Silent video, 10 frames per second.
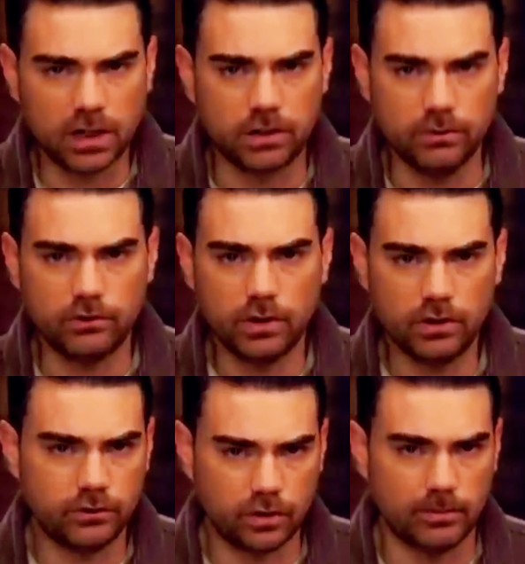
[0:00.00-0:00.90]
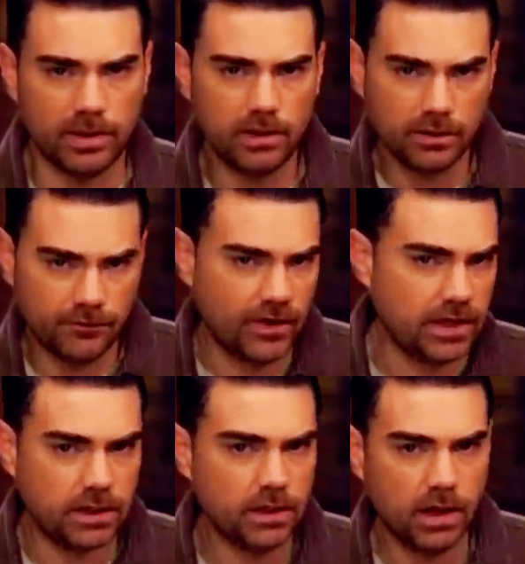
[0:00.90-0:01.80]
argues could determine the
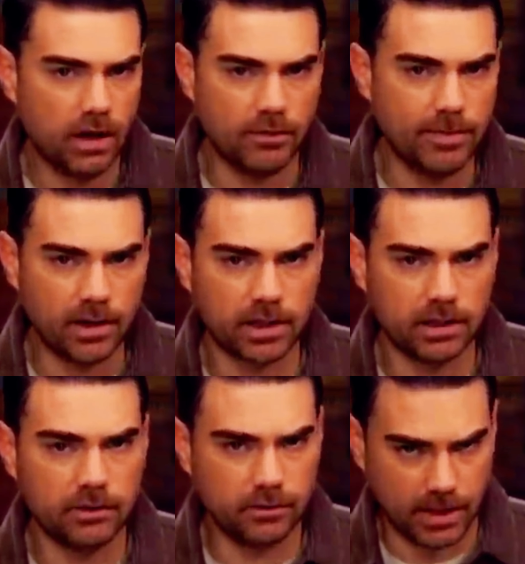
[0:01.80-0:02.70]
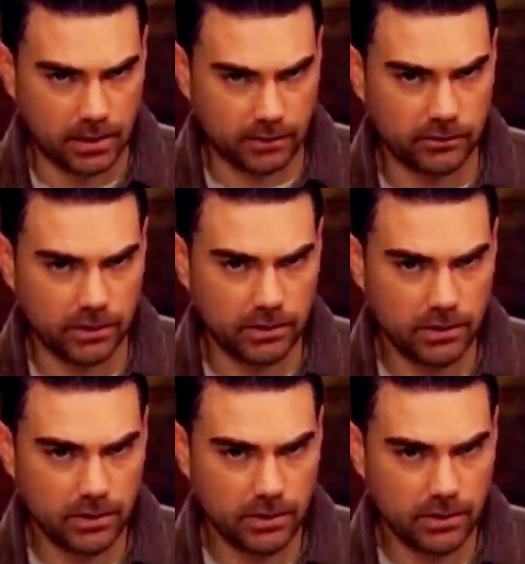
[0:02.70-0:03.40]
fate of American democracy.